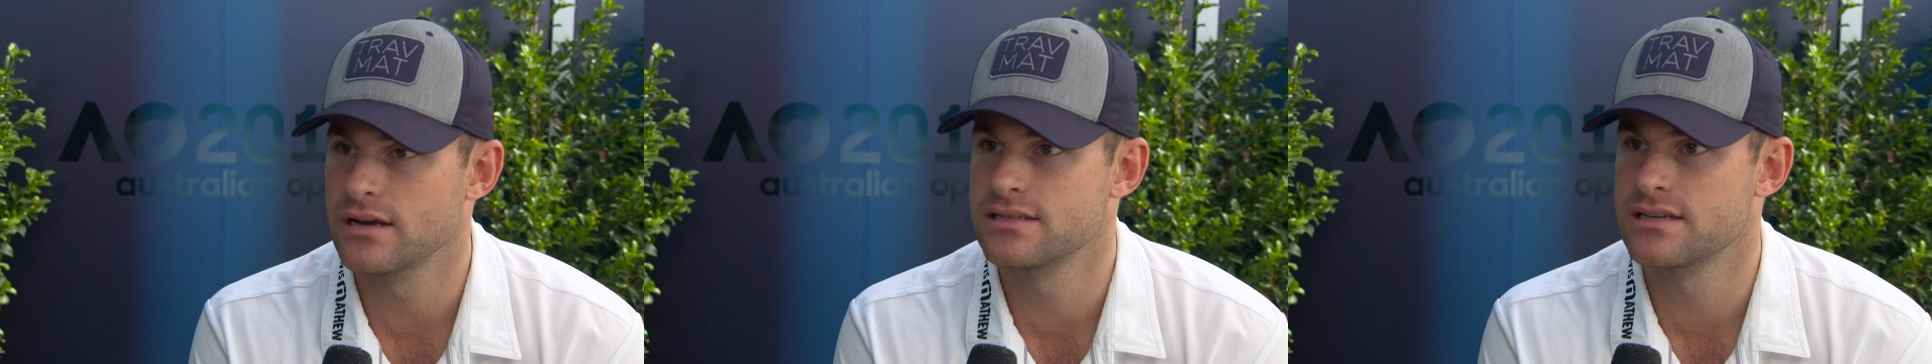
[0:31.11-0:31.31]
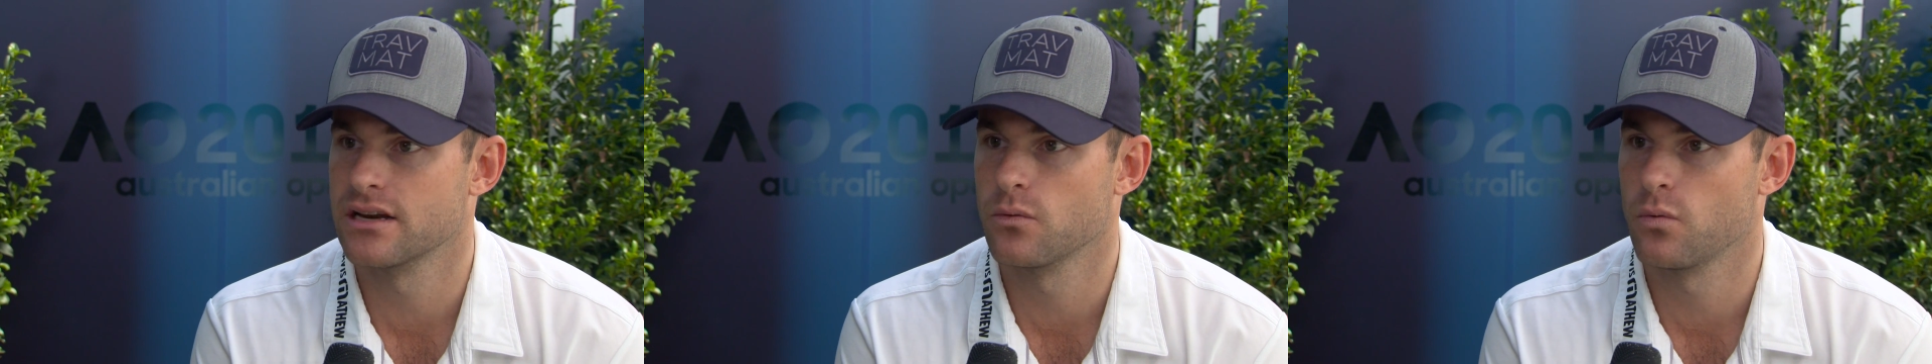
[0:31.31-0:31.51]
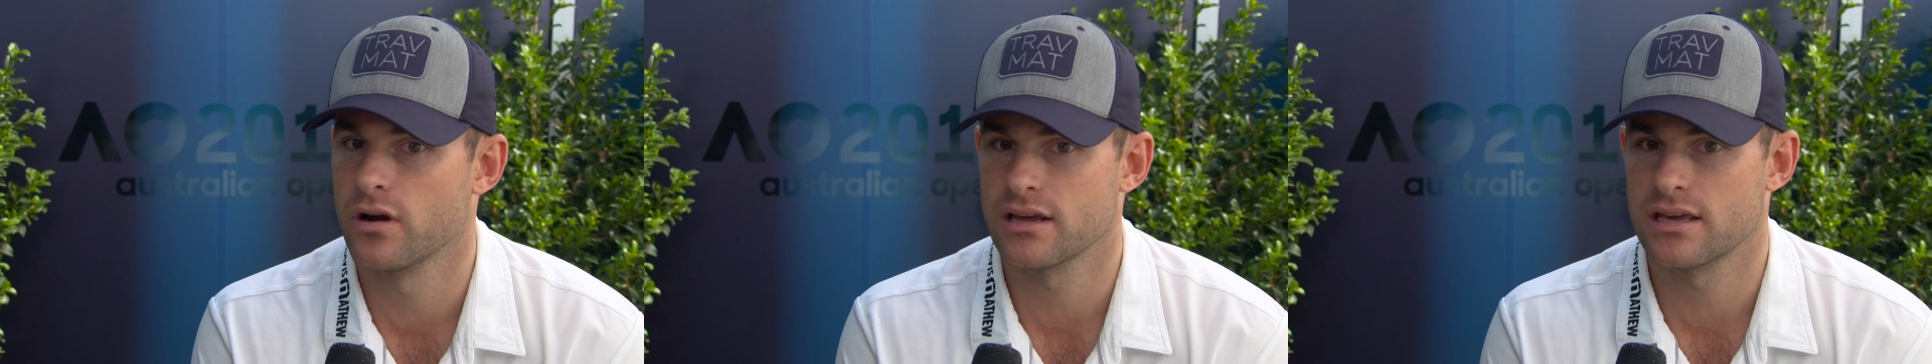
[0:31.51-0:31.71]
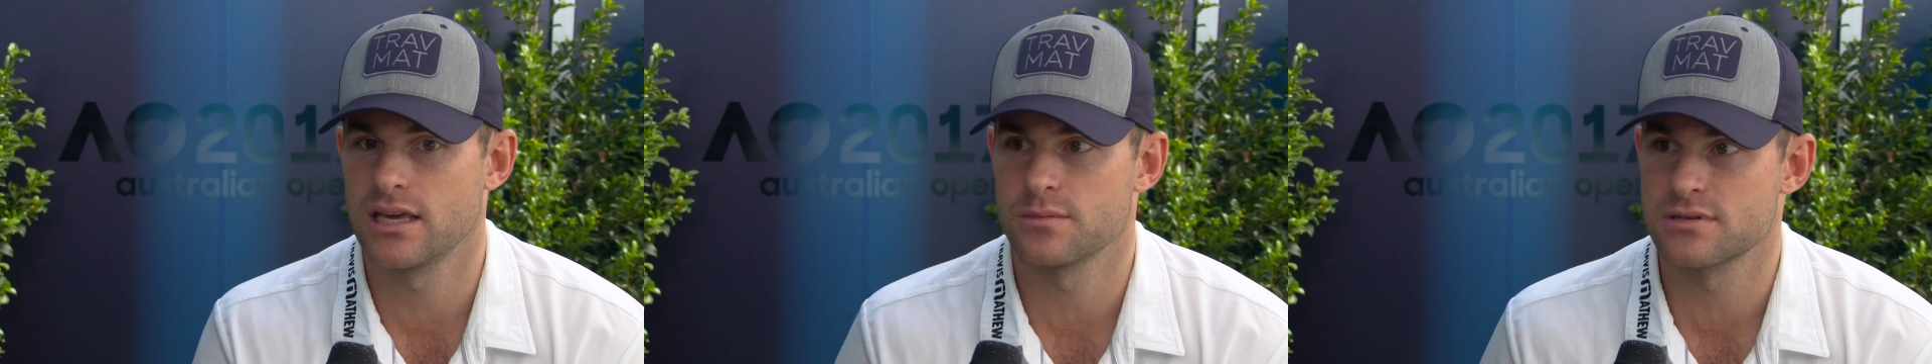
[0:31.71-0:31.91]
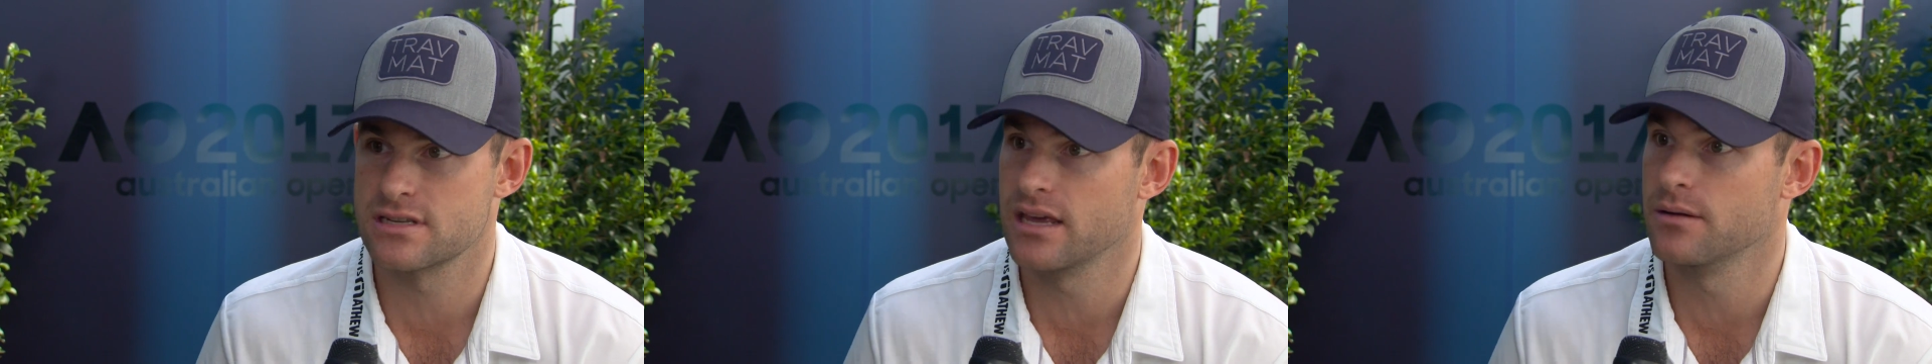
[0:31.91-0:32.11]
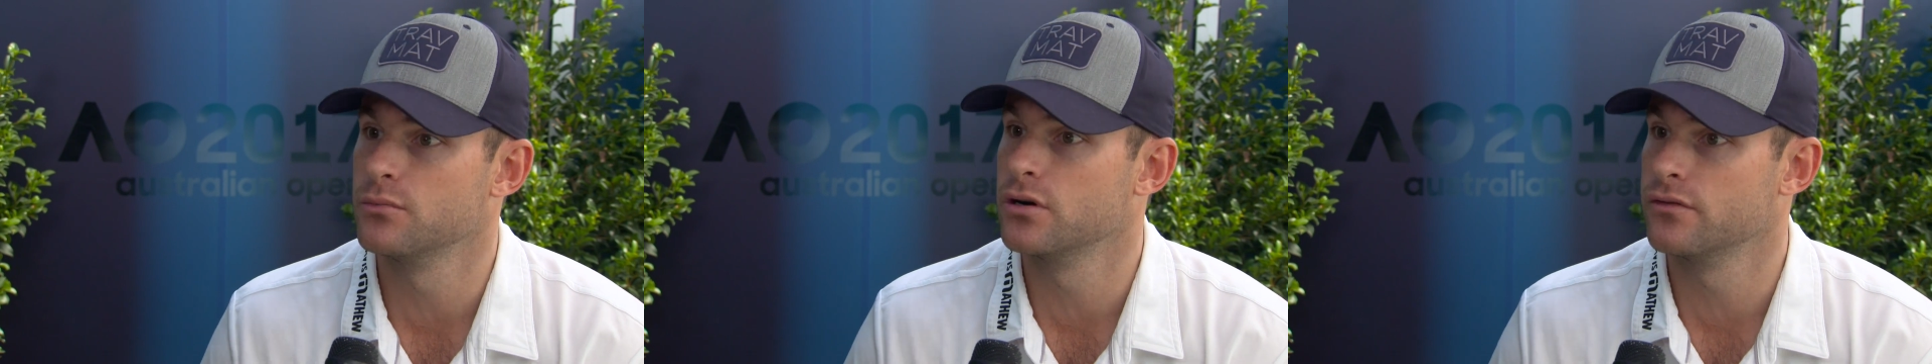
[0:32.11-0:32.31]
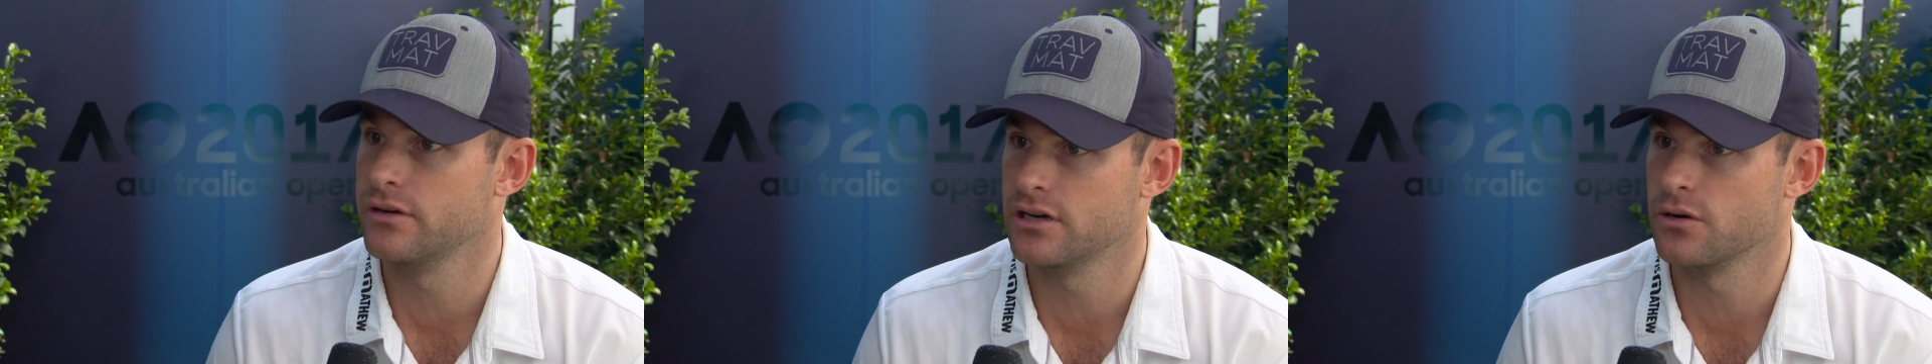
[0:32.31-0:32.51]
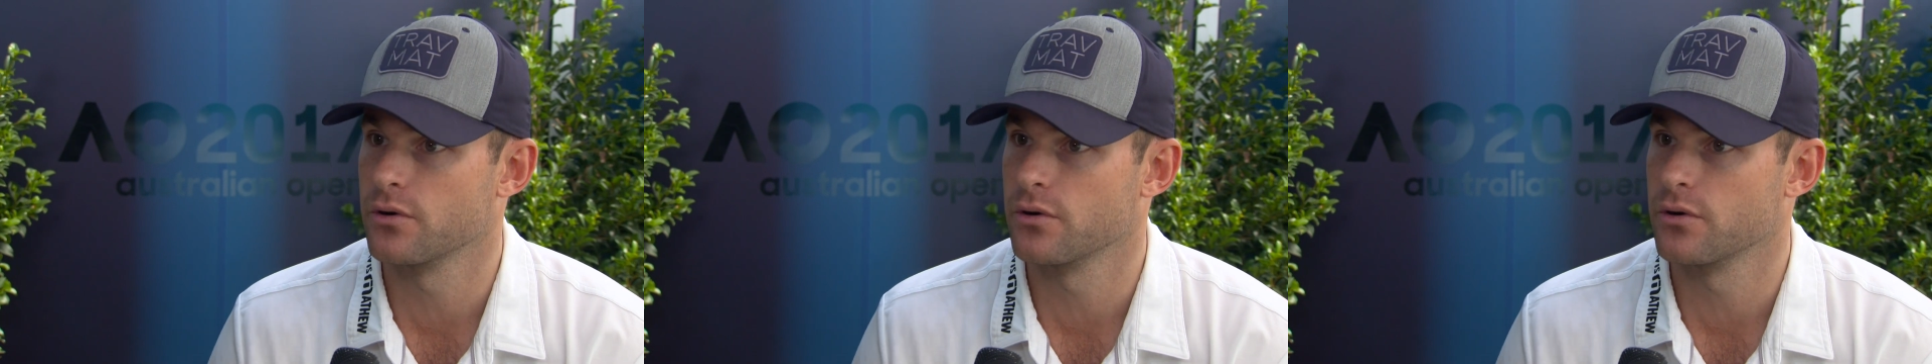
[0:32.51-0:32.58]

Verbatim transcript: He's going to want to keep Stan moving